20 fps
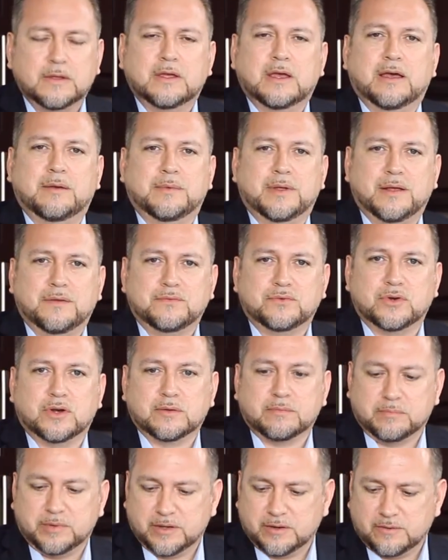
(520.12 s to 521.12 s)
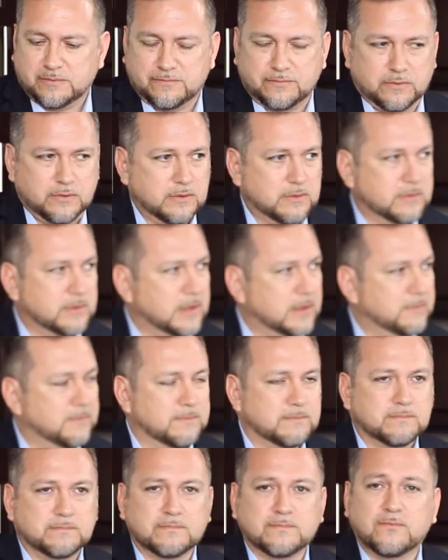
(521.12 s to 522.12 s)
I mean, I've drunk beer I'm
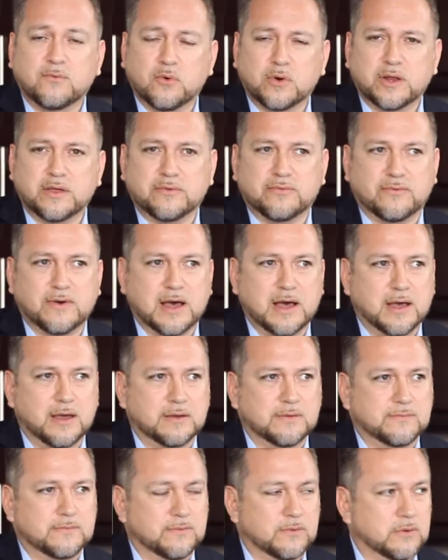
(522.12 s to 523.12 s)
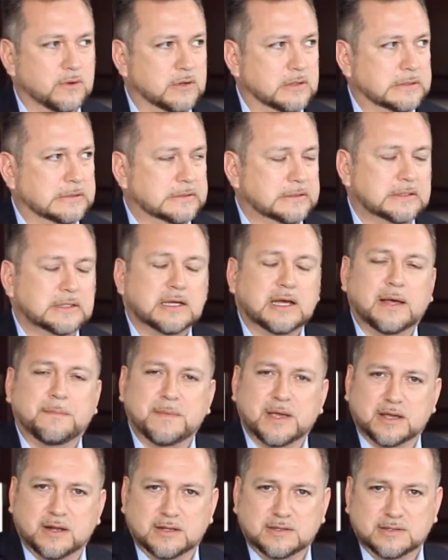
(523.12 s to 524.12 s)
45 I'm
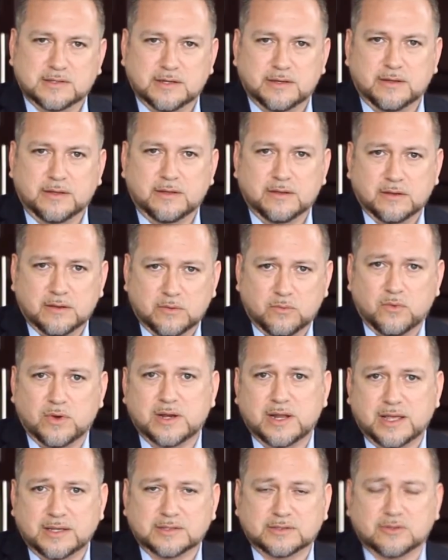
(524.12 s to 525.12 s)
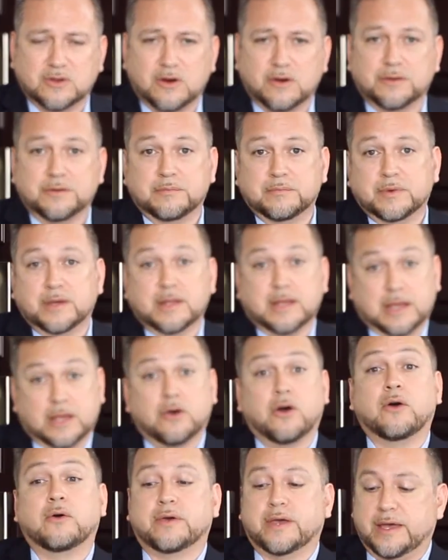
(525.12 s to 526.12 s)
not going to tell you when I started, but
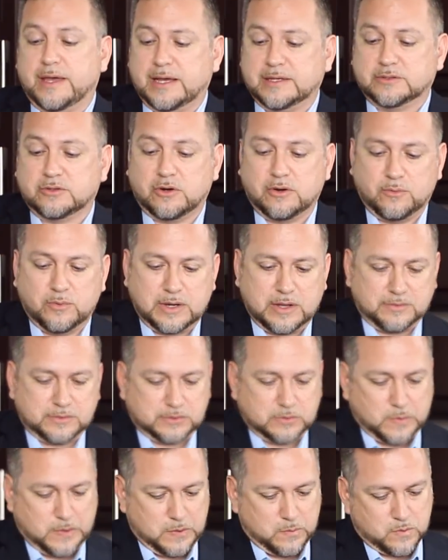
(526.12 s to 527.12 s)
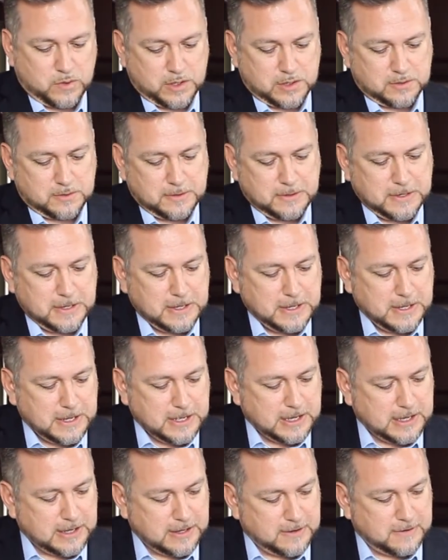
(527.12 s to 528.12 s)
okay, I started when I was 21.
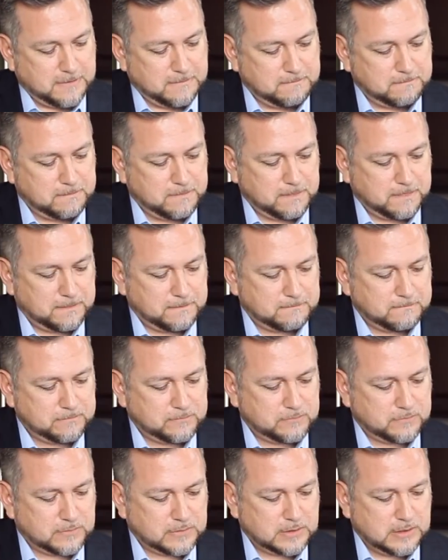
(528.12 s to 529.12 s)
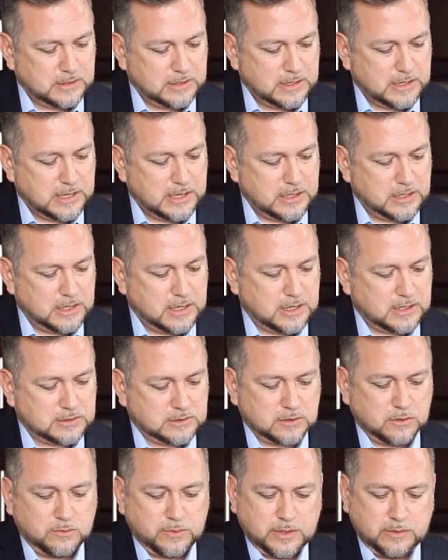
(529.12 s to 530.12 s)
And yeah,
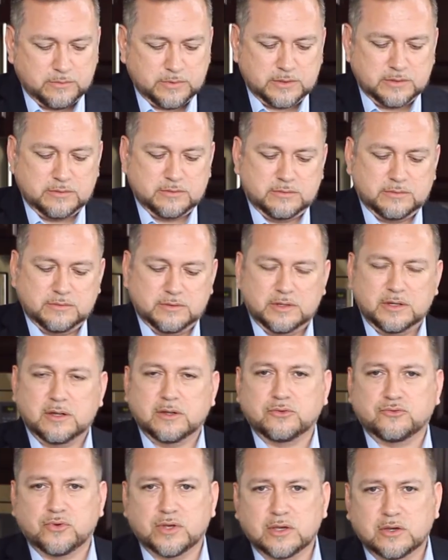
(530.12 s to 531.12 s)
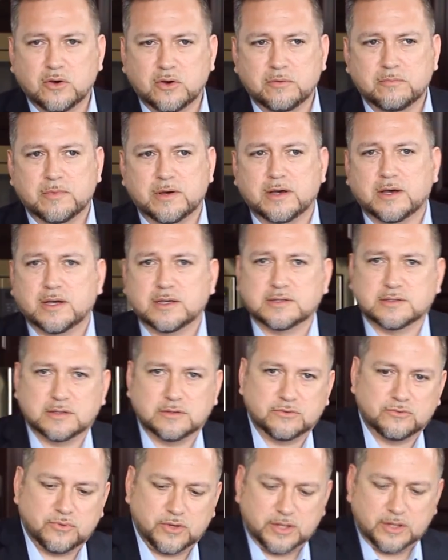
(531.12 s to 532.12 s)
so we would, drink cold mugs
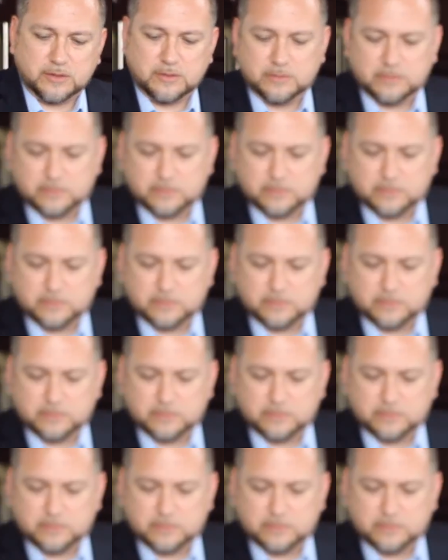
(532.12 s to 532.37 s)
and drink